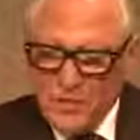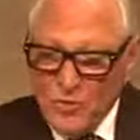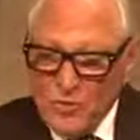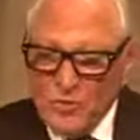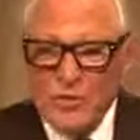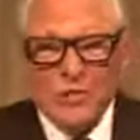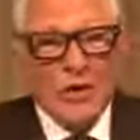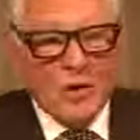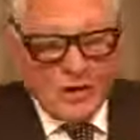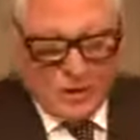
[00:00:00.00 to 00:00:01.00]
want to
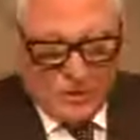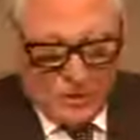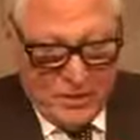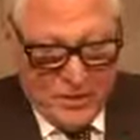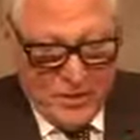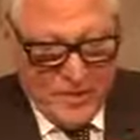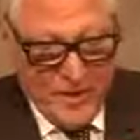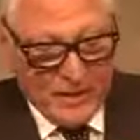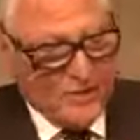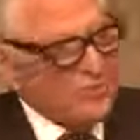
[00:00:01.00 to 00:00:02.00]
acknowledge the
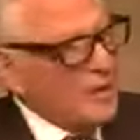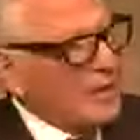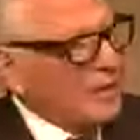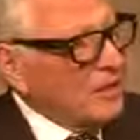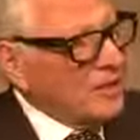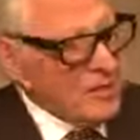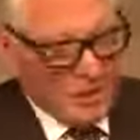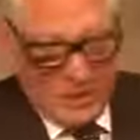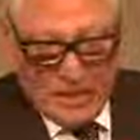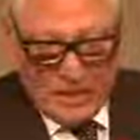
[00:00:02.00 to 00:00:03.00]
panel's recognition